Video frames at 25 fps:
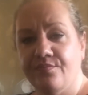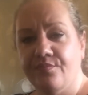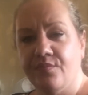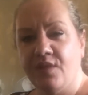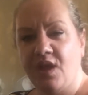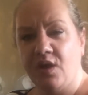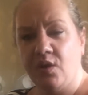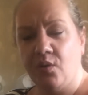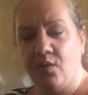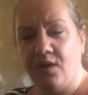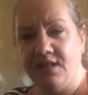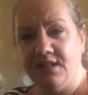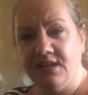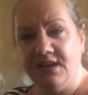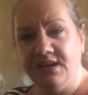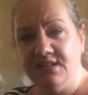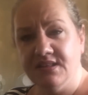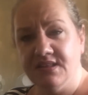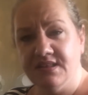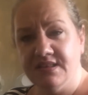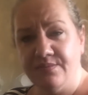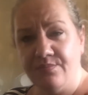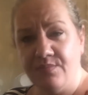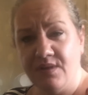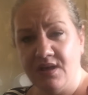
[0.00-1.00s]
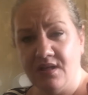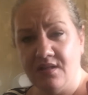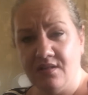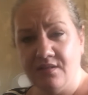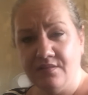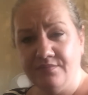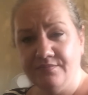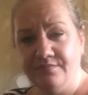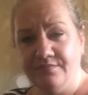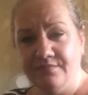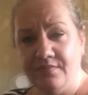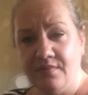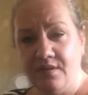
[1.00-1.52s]
quite like to smell.
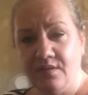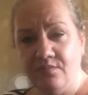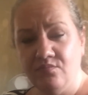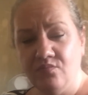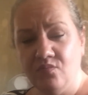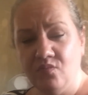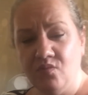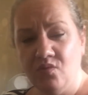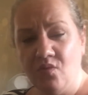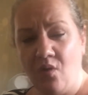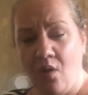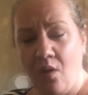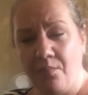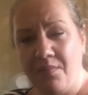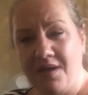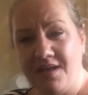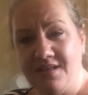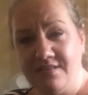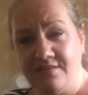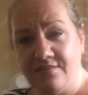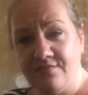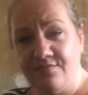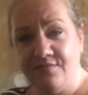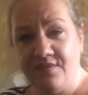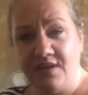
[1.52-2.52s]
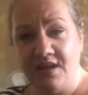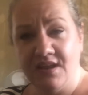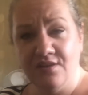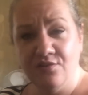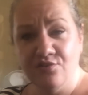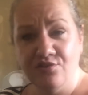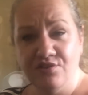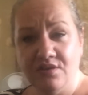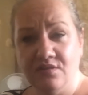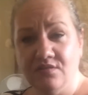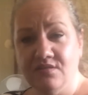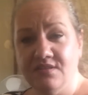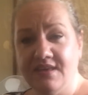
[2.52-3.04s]
Not a massive fan of
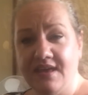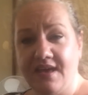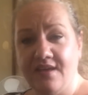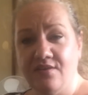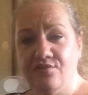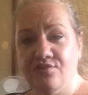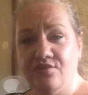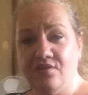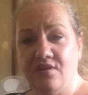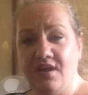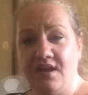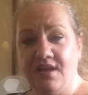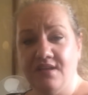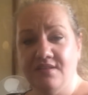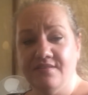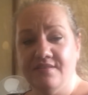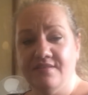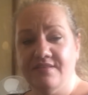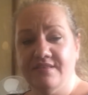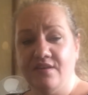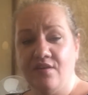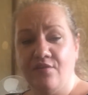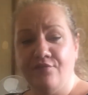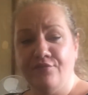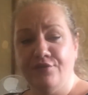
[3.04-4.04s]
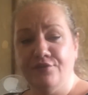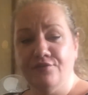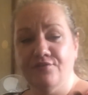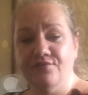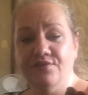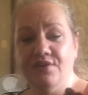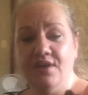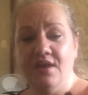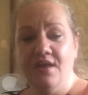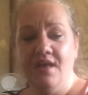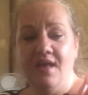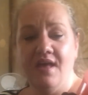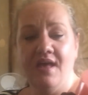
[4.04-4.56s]
gel texture, I discovered.
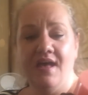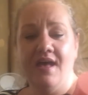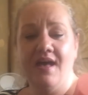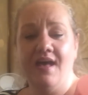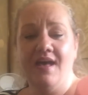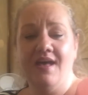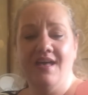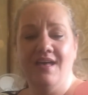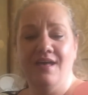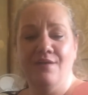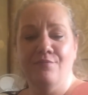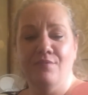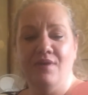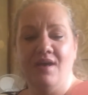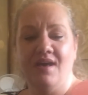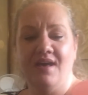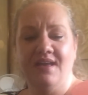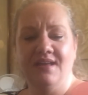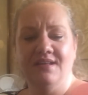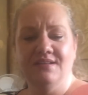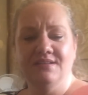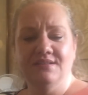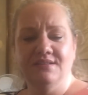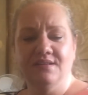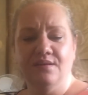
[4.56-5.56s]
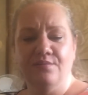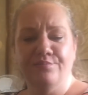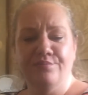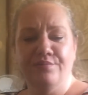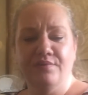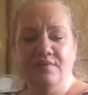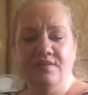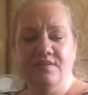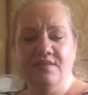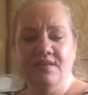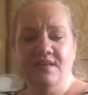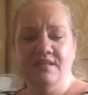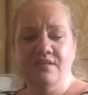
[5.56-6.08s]
I ended up
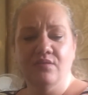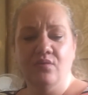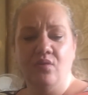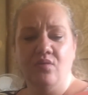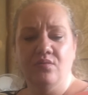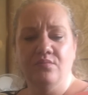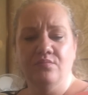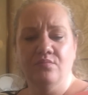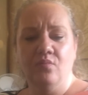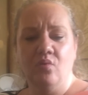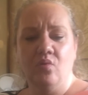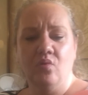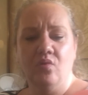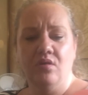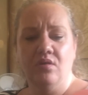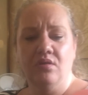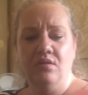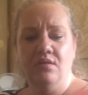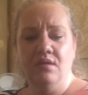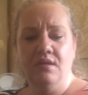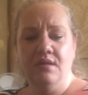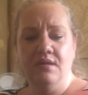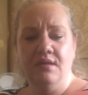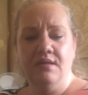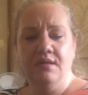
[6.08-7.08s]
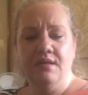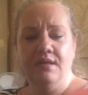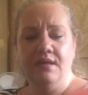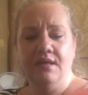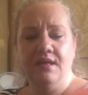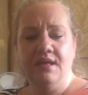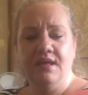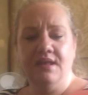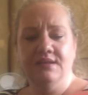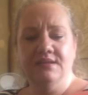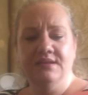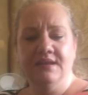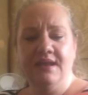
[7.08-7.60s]
putting this on more
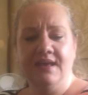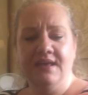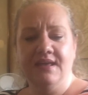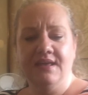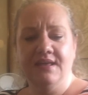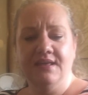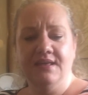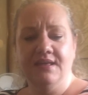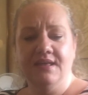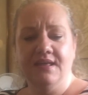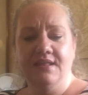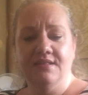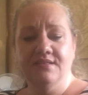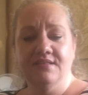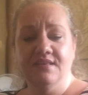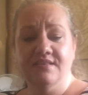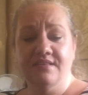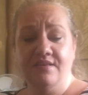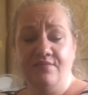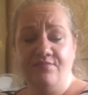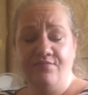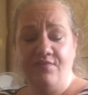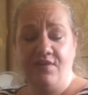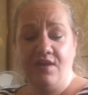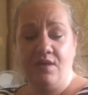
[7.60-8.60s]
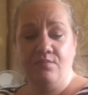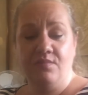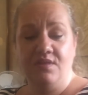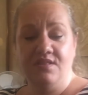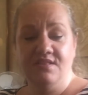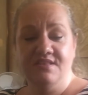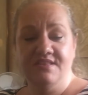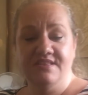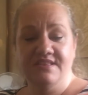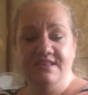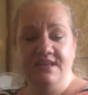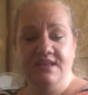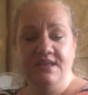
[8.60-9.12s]
at night. It does have vitamin
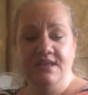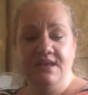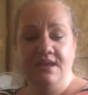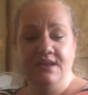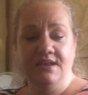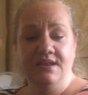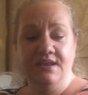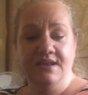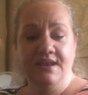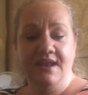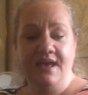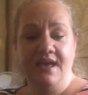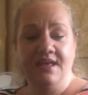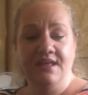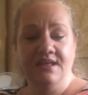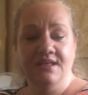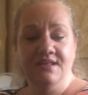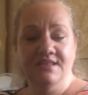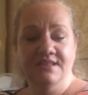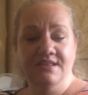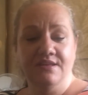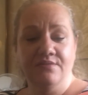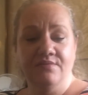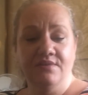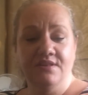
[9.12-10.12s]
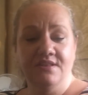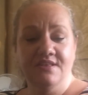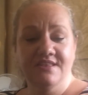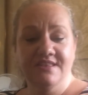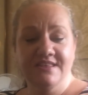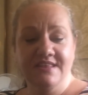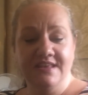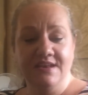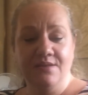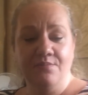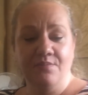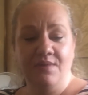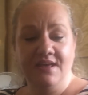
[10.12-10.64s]
C and
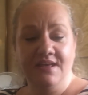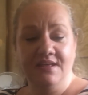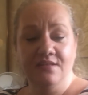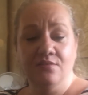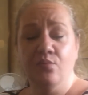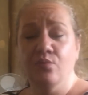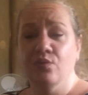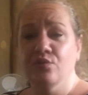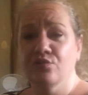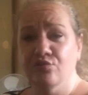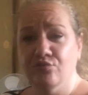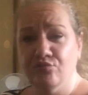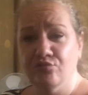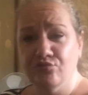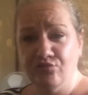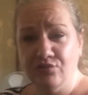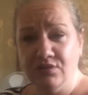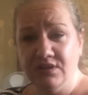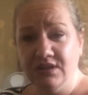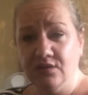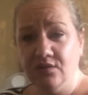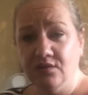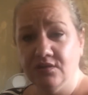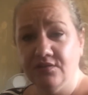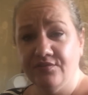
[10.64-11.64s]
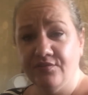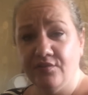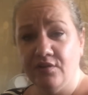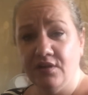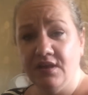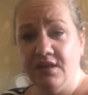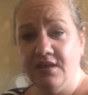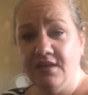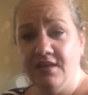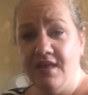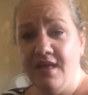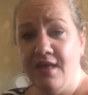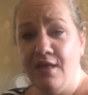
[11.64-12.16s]
niacinamide, which is really good for
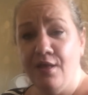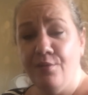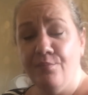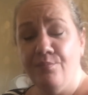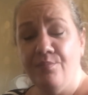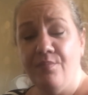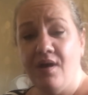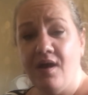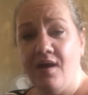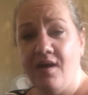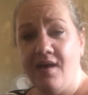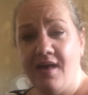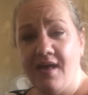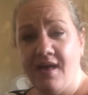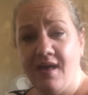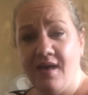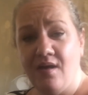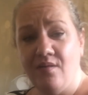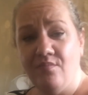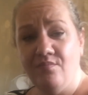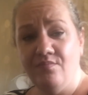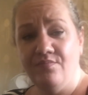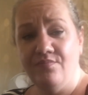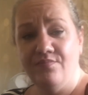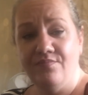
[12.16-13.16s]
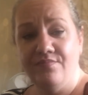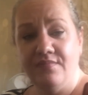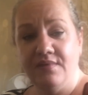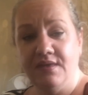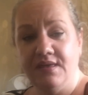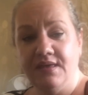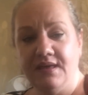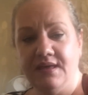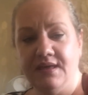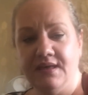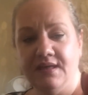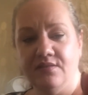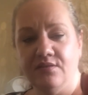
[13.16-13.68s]
you. But
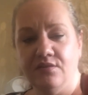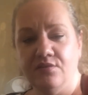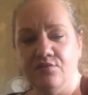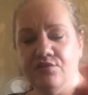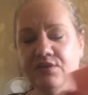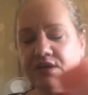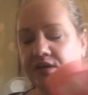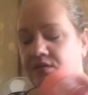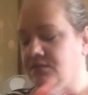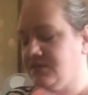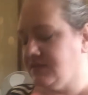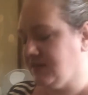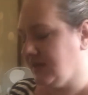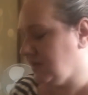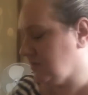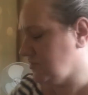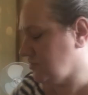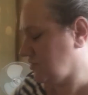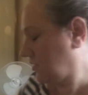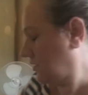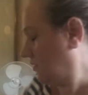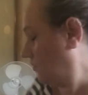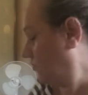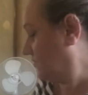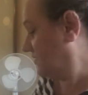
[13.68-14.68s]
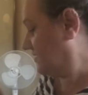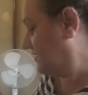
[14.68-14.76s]
yeah, the gel texture I was